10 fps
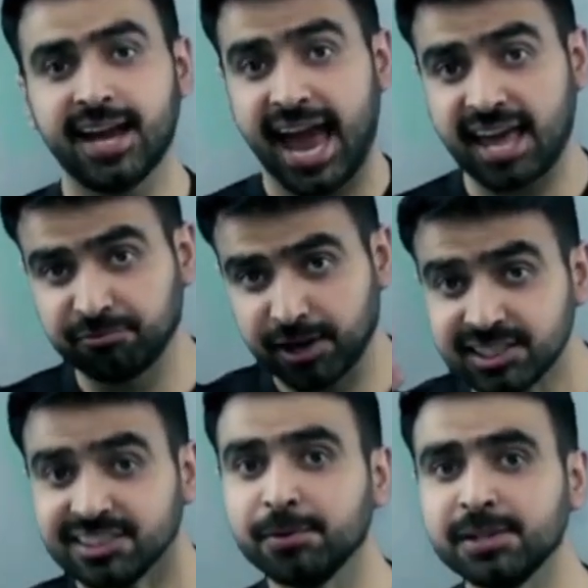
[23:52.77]
and
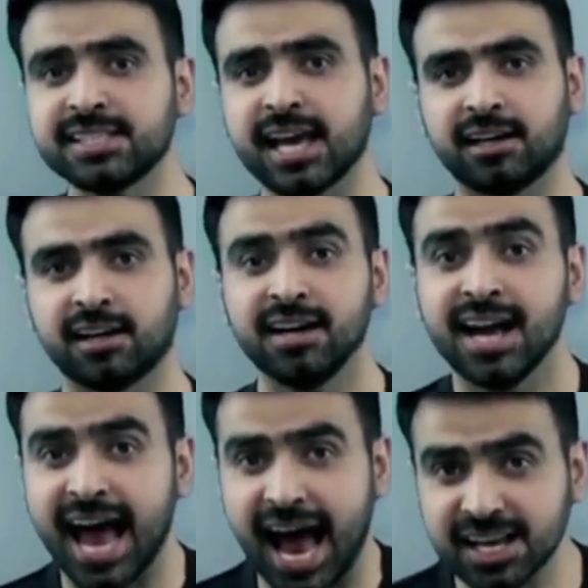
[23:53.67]
vegetable seller
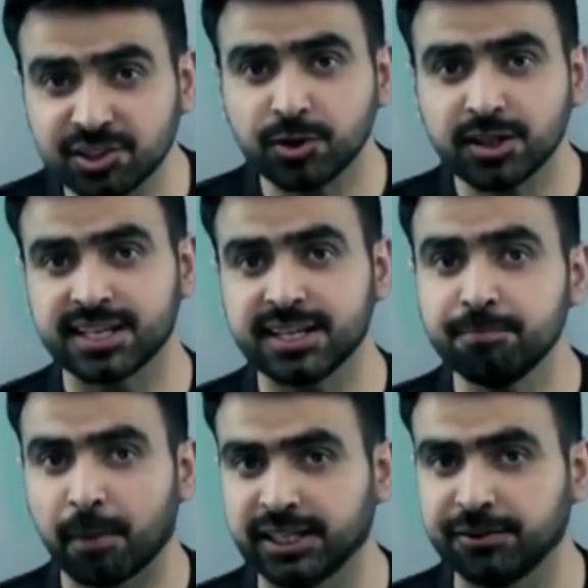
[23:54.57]
has to receive
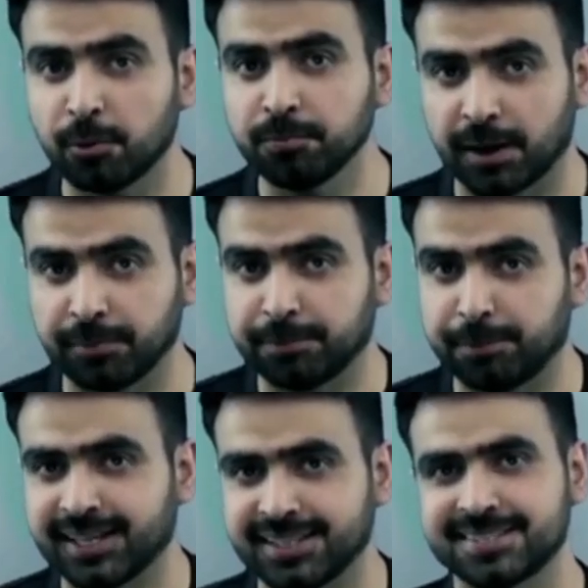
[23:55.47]
money from Yummy
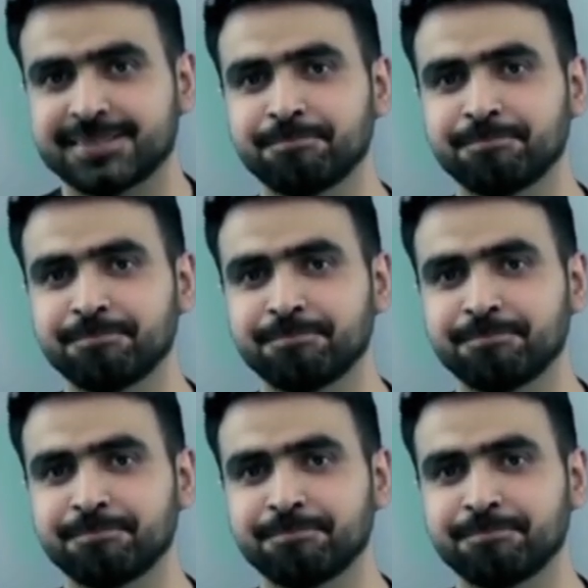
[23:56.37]
Bites.